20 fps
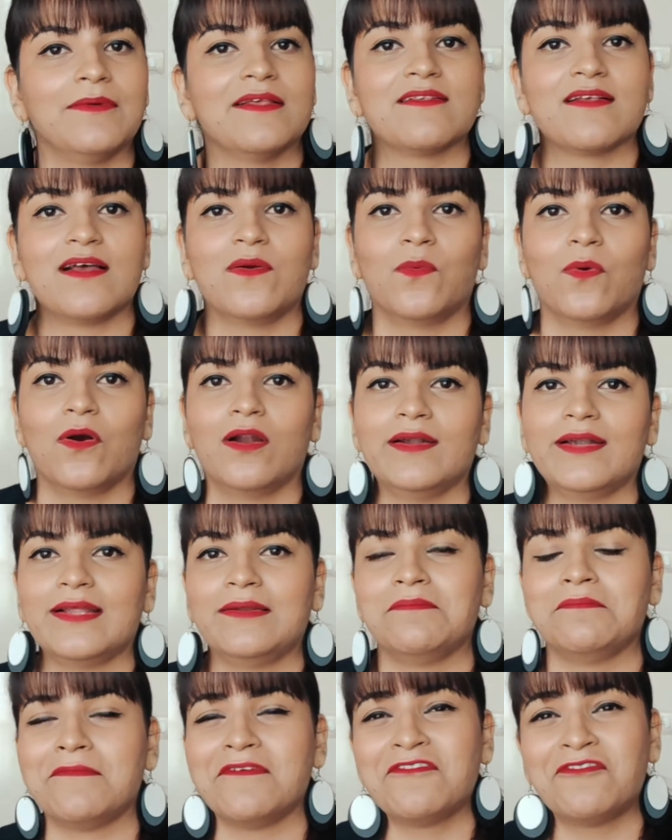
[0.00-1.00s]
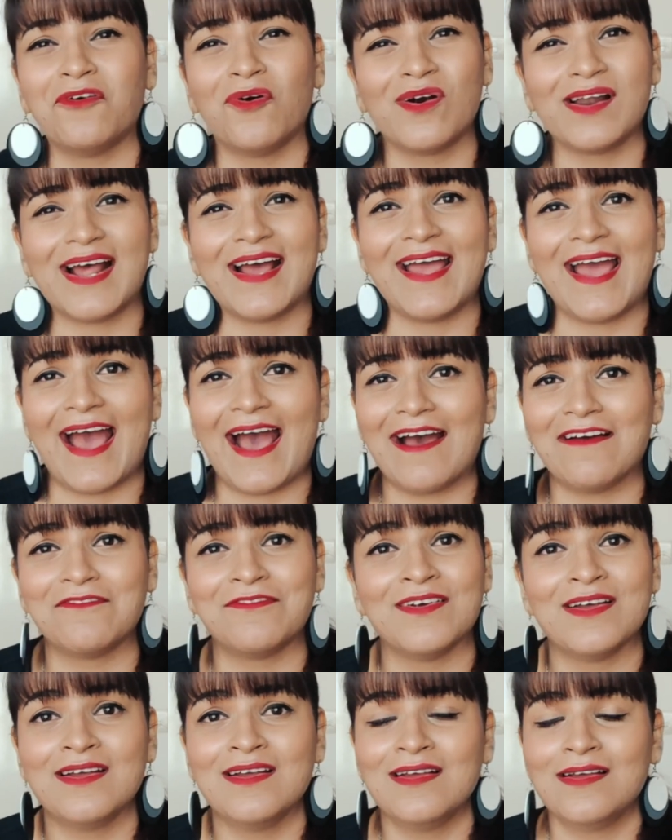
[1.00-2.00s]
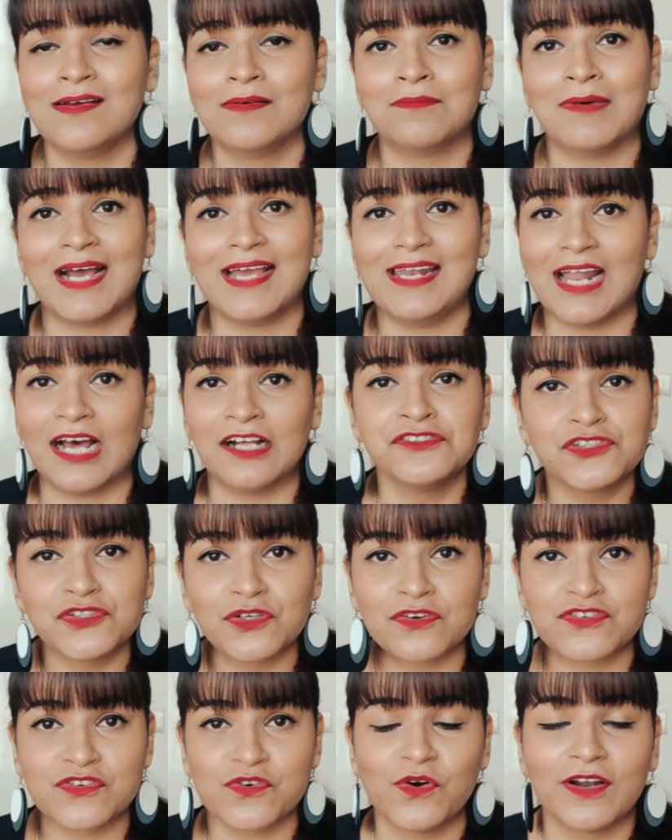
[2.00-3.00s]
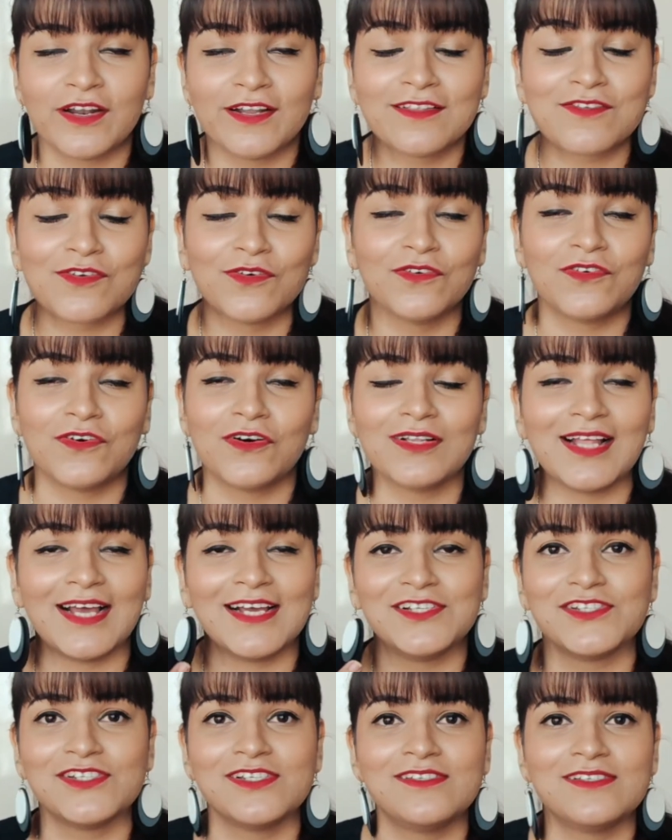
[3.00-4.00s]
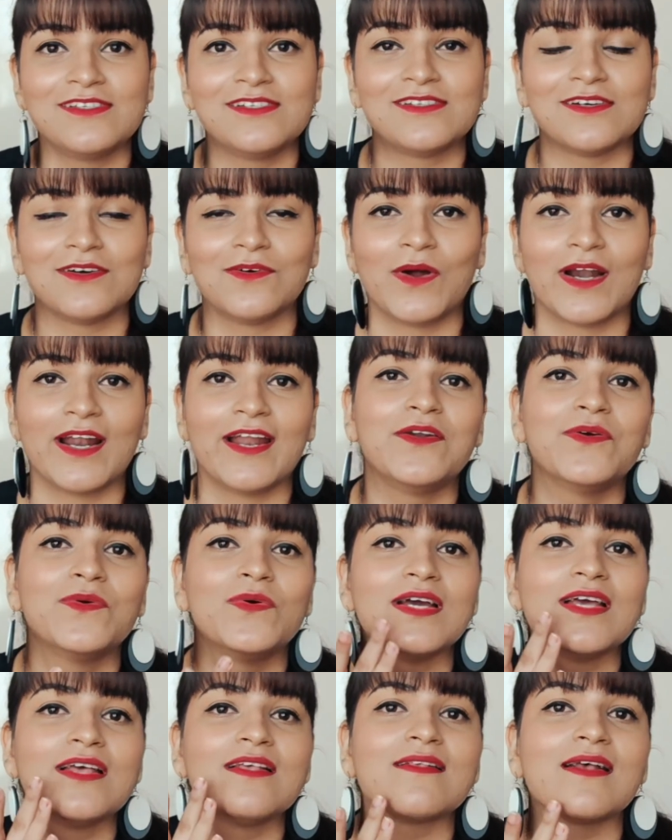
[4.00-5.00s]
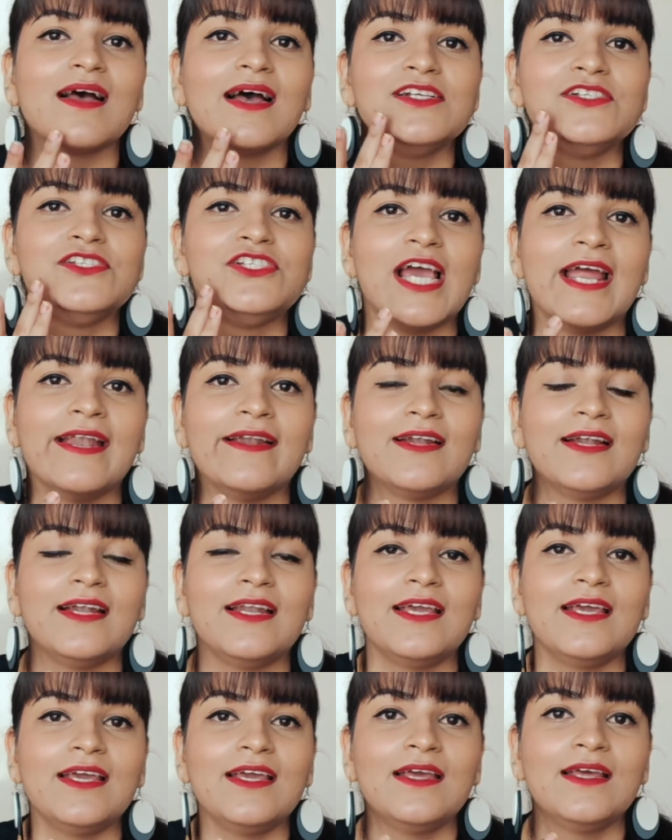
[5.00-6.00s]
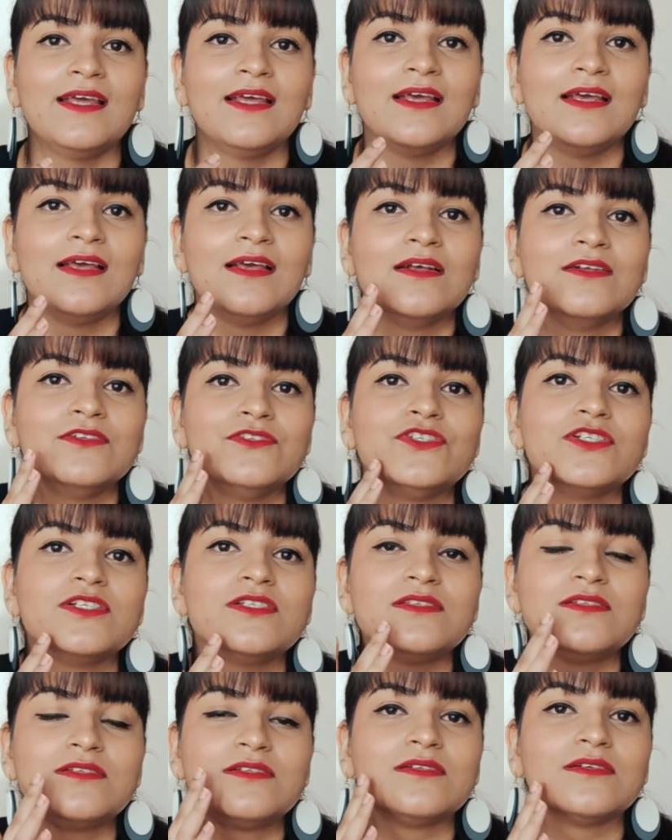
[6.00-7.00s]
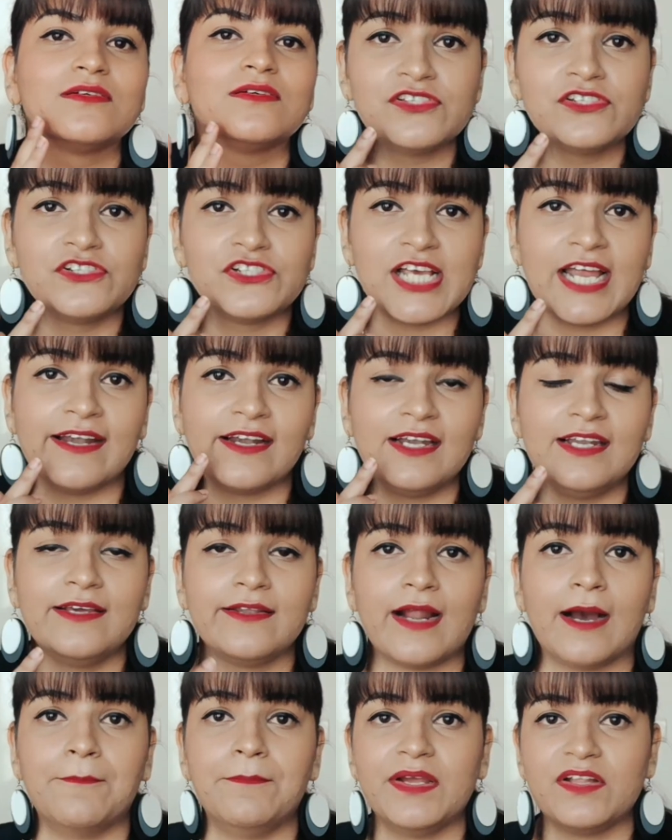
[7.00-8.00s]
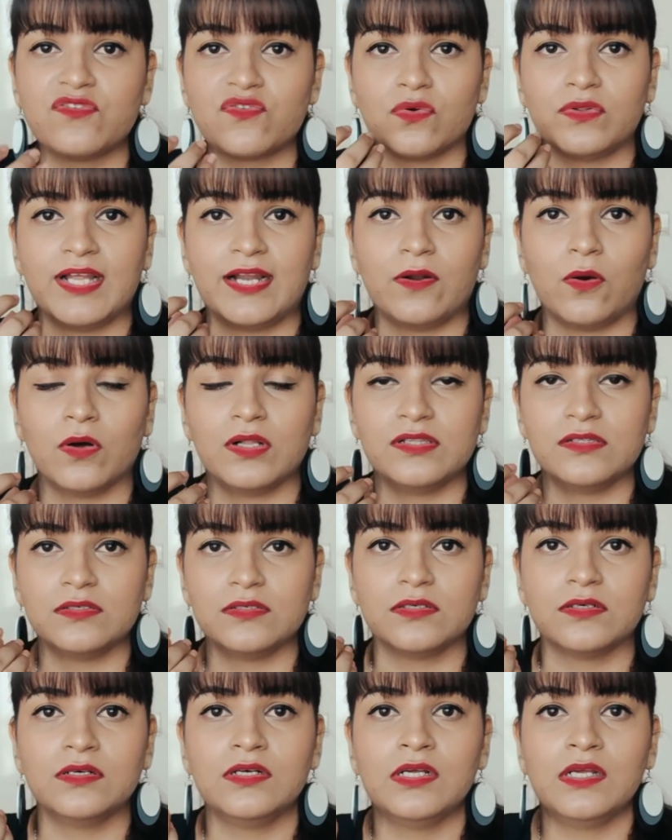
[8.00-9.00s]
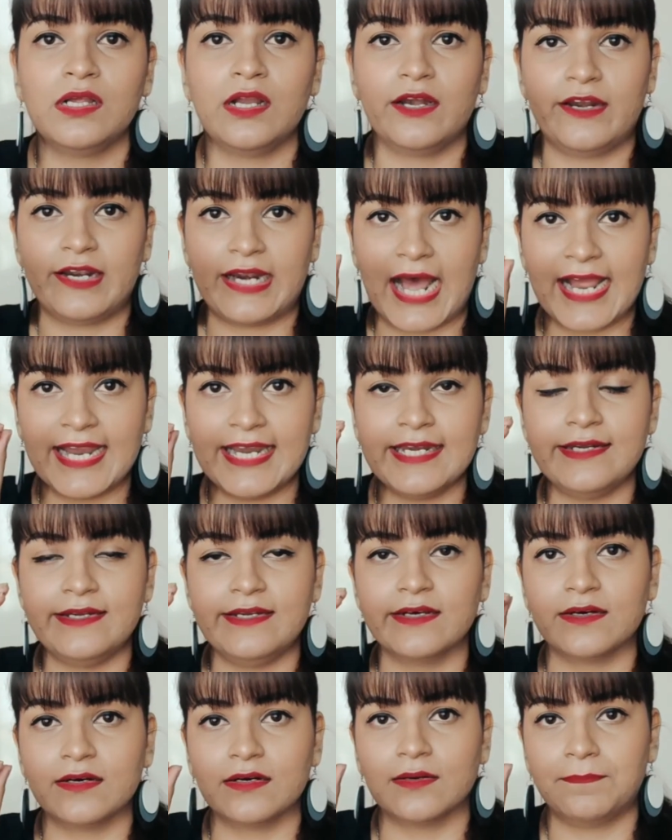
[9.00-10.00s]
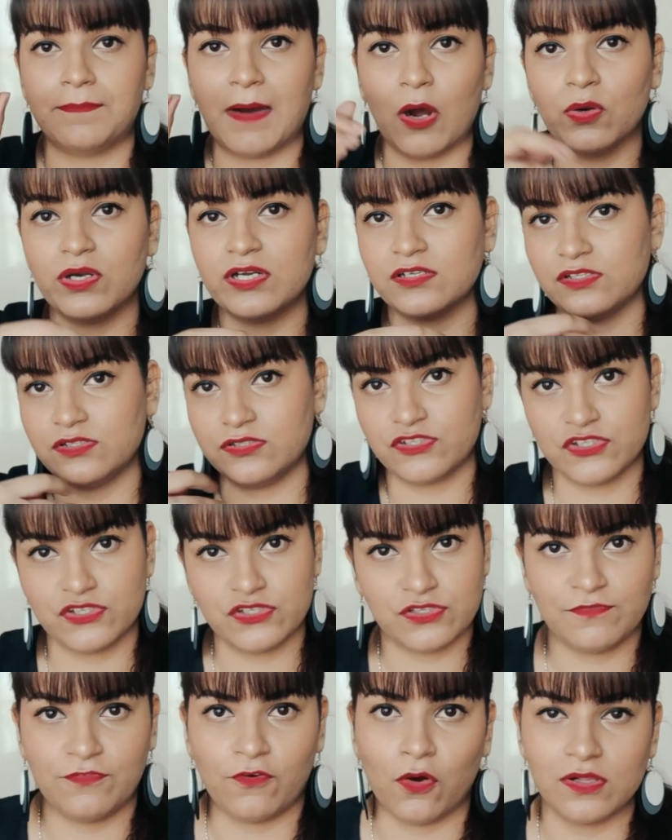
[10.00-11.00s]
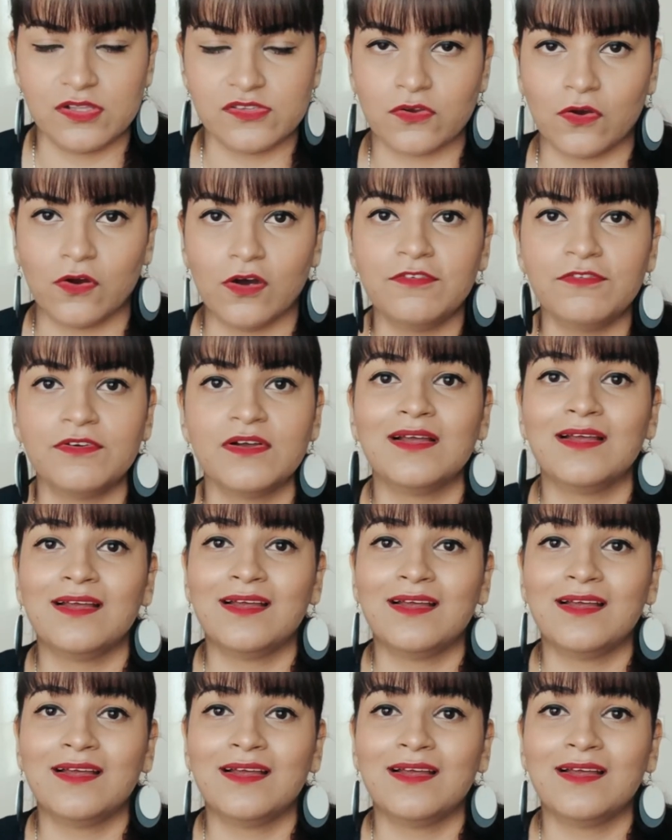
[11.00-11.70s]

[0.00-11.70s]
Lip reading: as I want. And before I have my lunch or so on and so forth, I just, what I do is I gently, just gently rub it so that all the dried powder just falls off.